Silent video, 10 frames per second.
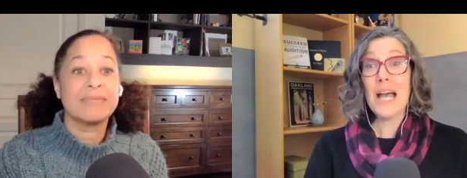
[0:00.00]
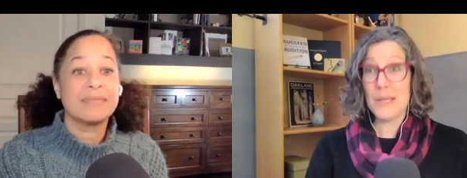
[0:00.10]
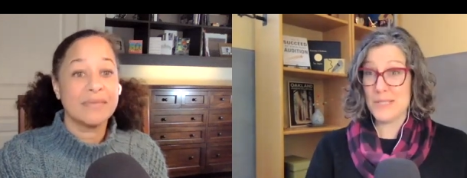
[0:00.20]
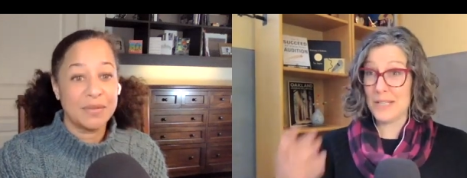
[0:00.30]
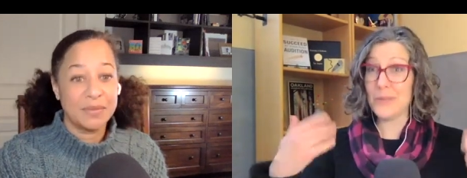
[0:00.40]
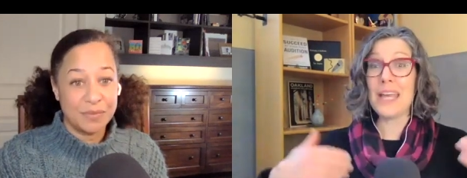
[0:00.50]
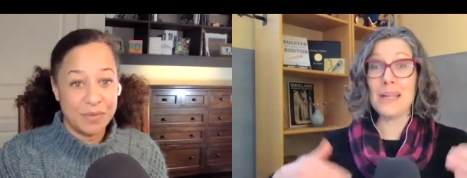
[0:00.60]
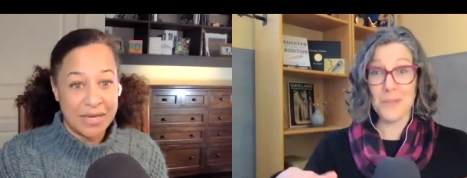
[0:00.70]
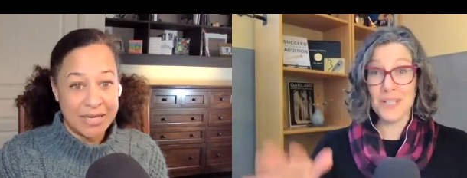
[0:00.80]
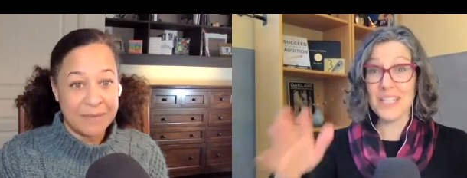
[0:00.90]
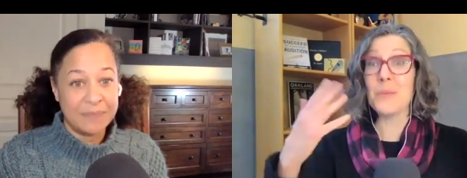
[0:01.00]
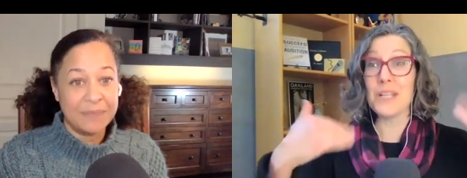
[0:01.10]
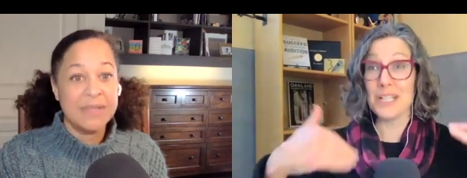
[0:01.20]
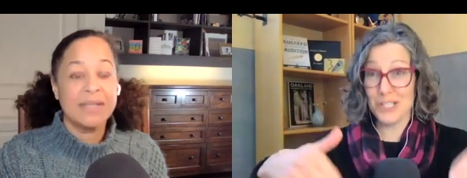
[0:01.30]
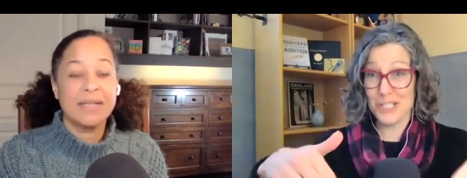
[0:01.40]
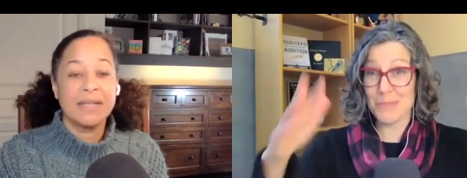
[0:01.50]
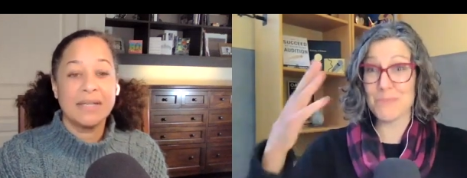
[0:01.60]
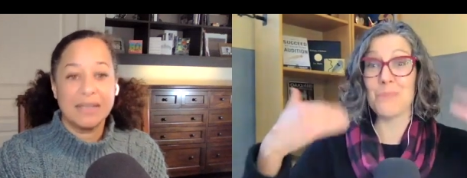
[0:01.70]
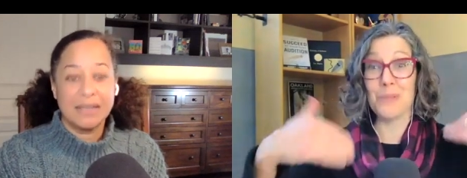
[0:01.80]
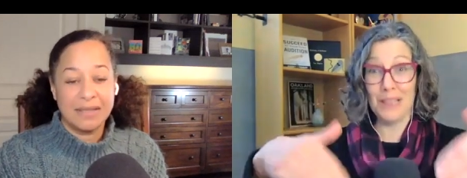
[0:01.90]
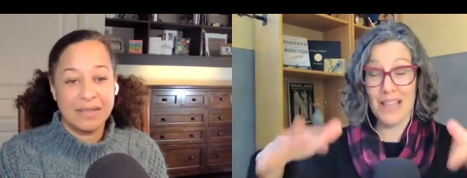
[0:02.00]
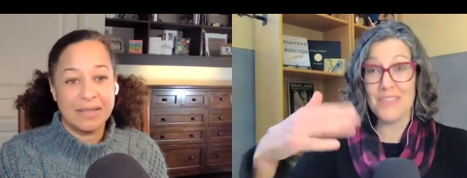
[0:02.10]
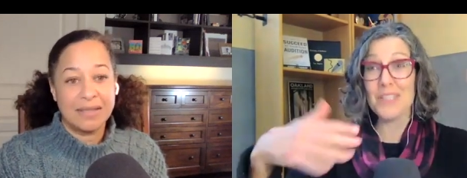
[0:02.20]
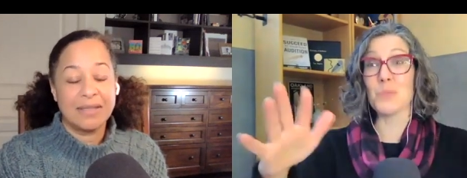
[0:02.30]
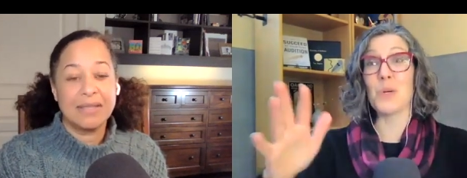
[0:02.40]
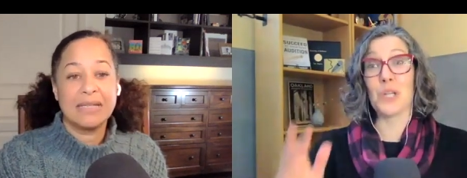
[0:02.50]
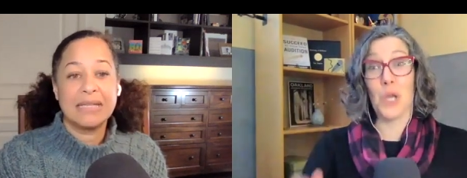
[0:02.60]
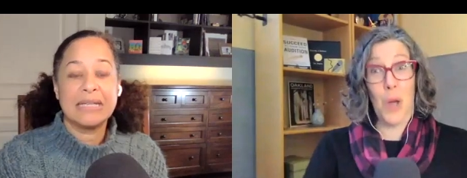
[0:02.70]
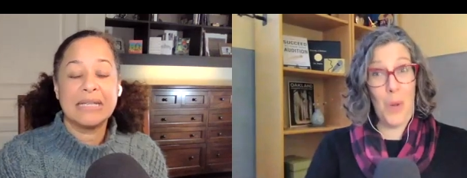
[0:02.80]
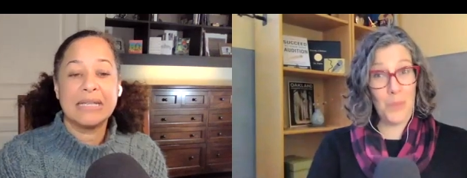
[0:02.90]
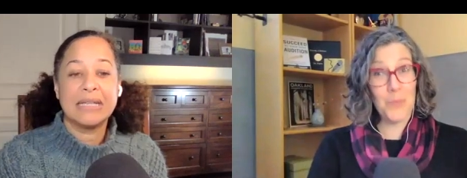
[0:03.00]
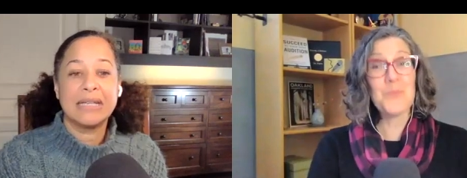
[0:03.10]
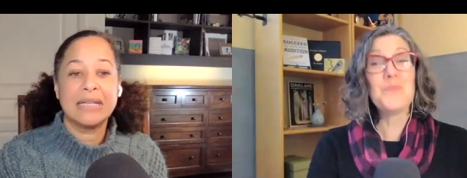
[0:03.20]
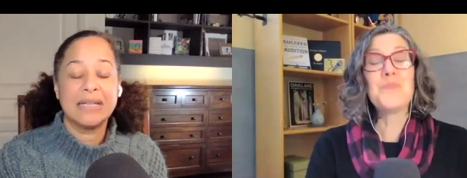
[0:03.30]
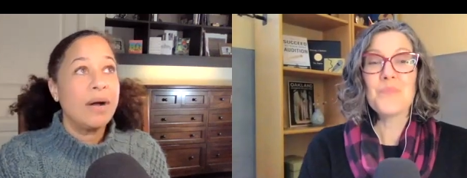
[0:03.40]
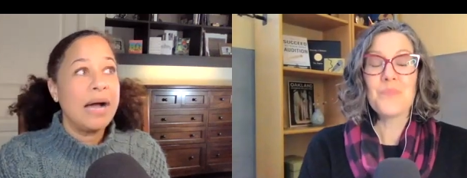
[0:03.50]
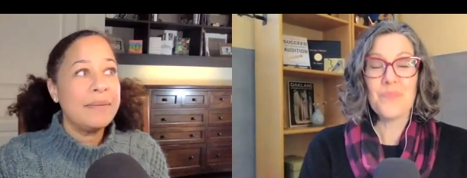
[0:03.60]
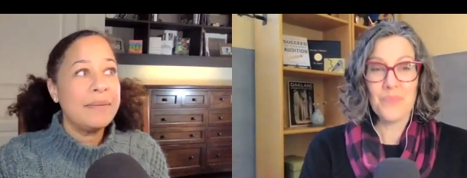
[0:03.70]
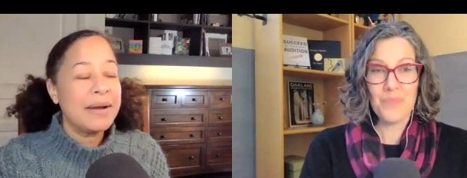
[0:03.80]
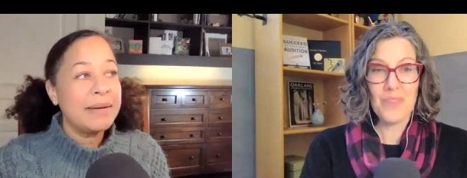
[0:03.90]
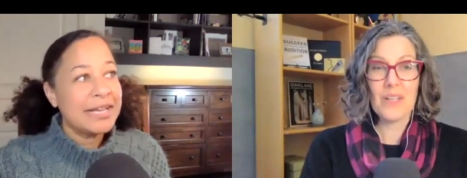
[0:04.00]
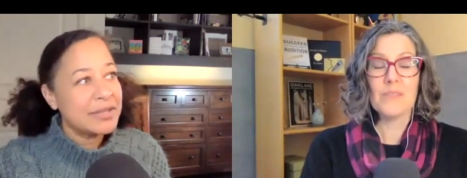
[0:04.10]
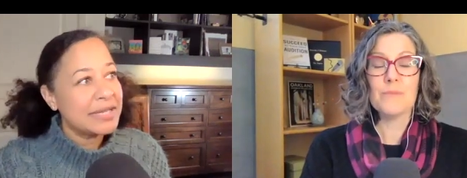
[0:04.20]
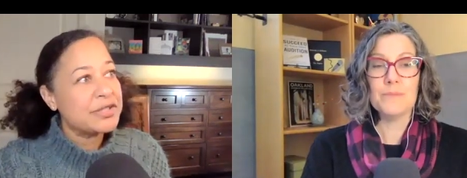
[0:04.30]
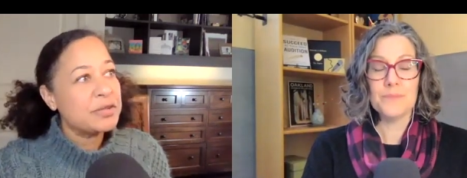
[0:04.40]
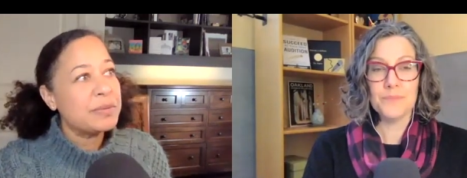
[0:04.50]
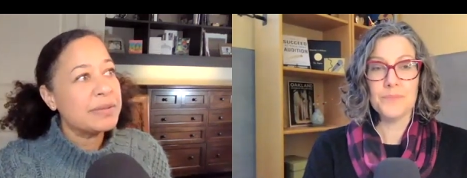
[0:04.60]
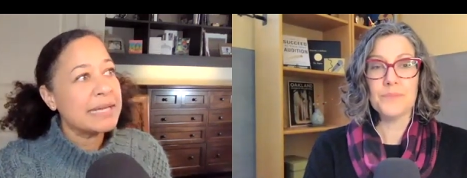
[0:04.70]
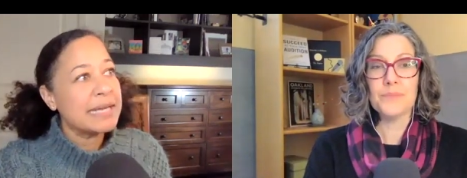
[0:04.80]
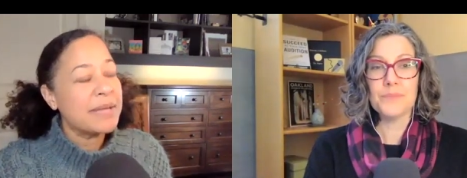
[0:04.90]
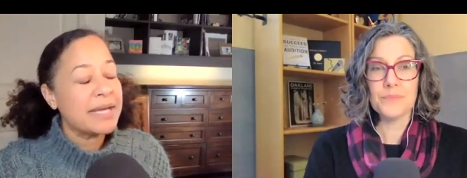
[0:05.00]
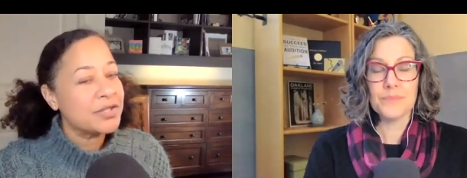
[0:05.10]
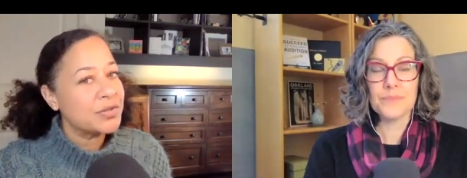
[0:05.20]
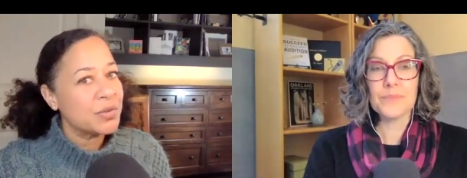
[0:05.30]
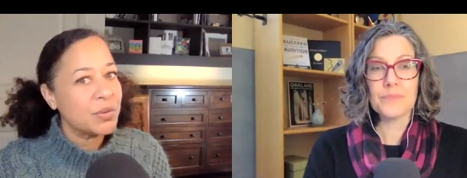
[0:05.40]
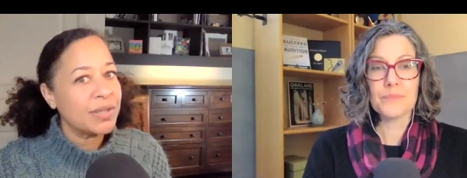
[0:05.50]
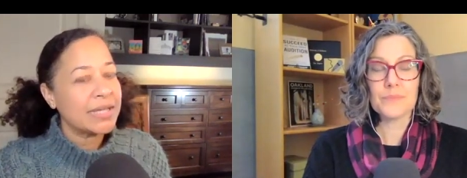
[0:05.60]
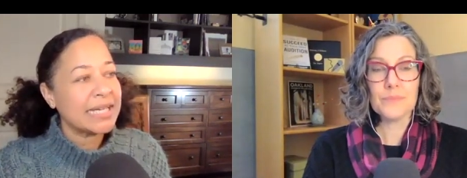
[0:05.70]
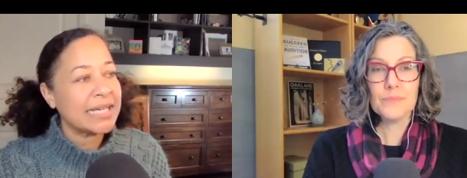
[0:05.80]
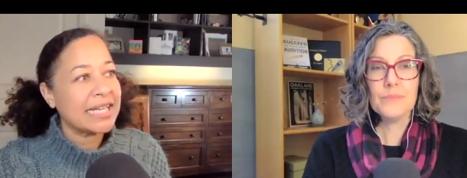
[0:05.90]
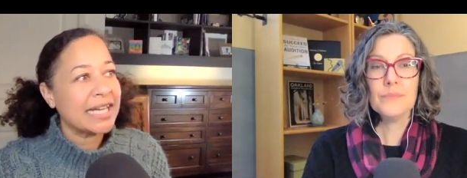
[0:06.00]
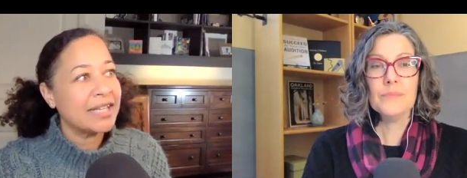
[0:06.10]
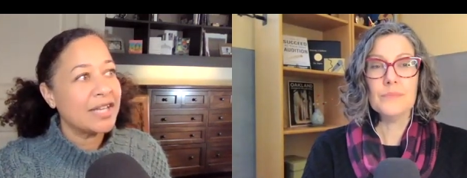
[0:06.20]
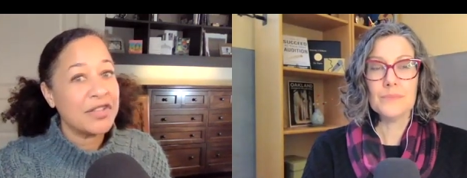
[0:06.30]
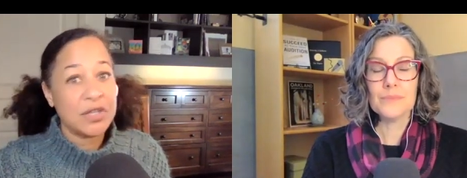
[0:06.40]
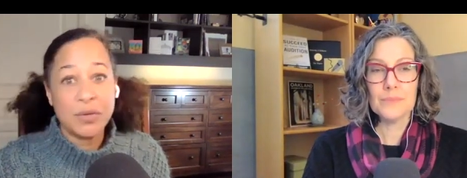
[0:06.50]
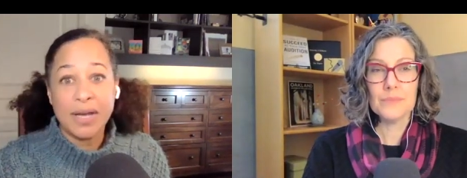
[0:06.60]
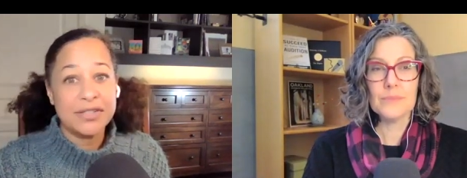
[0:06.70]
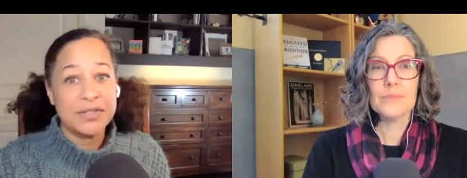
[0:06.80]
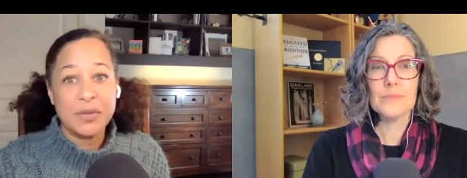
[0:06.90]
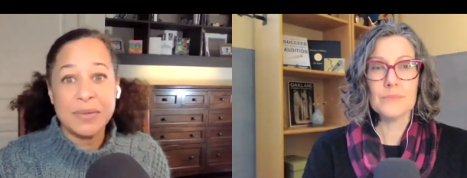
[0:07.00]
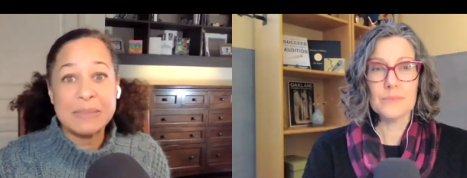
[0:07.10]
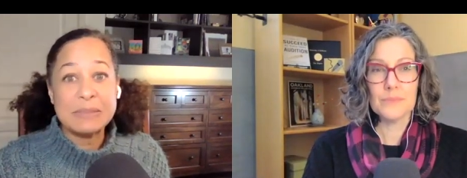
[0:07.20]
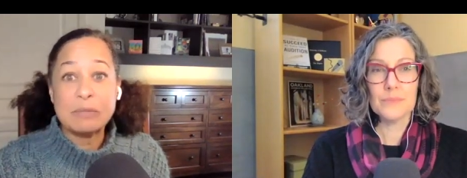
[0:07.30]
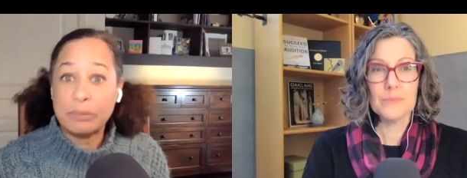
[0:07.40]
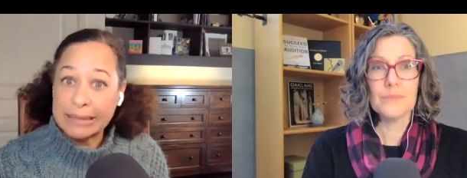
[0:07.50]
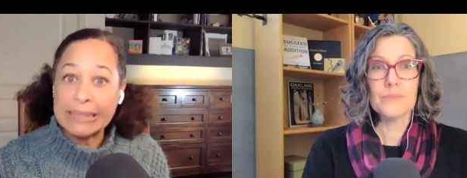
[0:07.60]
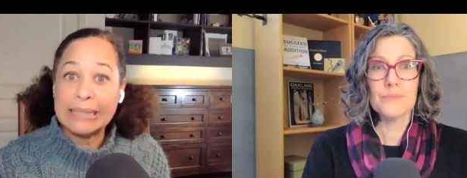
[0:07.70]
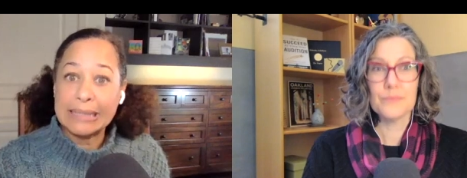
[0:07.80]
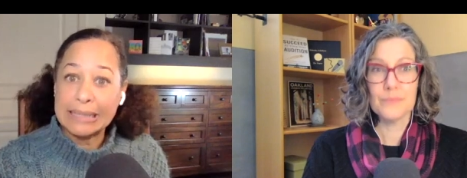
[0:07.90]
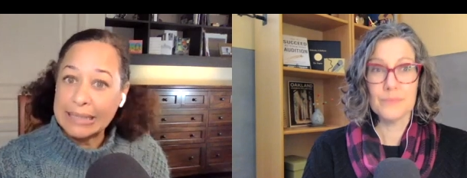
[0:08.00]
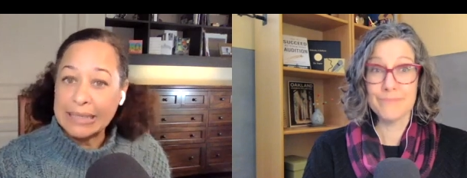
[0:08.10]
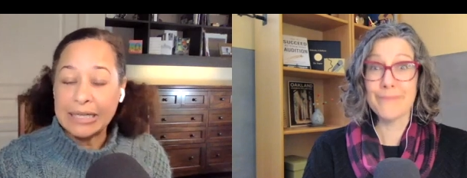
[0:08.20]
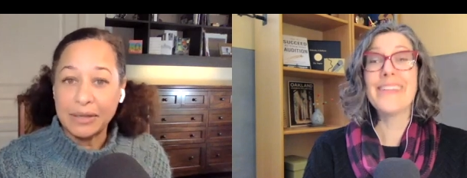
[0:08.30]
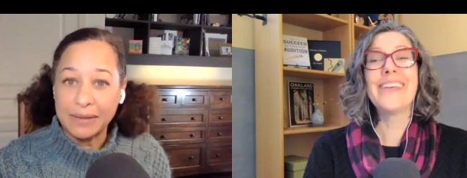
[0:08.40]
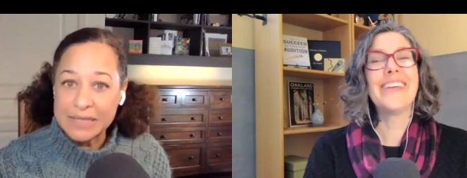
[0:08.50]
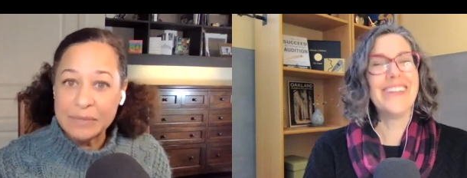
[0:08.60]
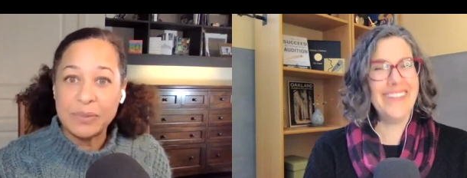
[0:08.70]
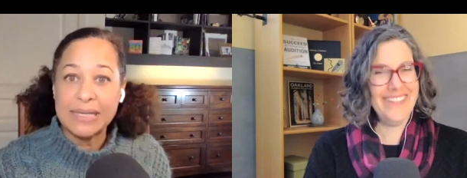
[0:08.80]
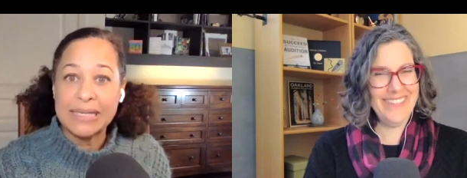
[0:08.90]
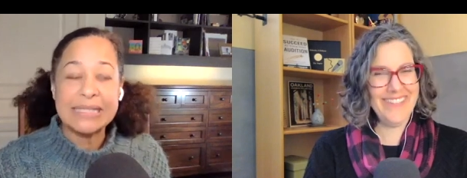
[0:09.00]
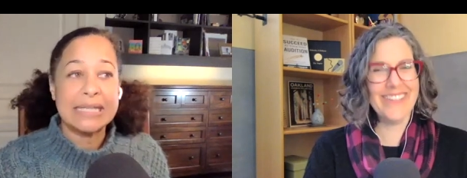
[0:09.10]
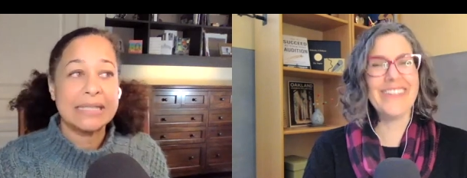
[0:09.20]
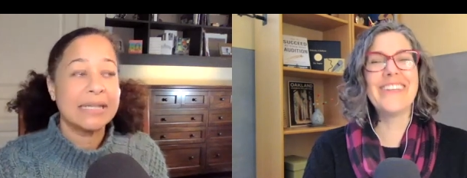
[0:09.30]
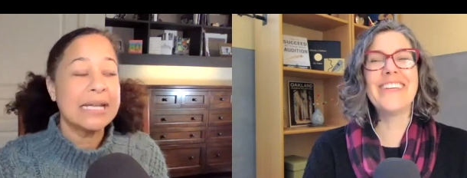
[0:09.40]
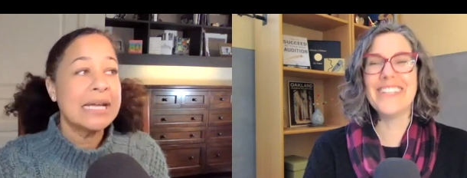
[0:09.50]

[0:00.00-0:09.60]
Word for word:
Speaker 1: I was like, "Okay, we're gonna we're gonna just let this one go." I,
Speaker 2: uh, actually, as you're bringing up that story, I love that you guys are doing some spring cleaning here as spring is hitting.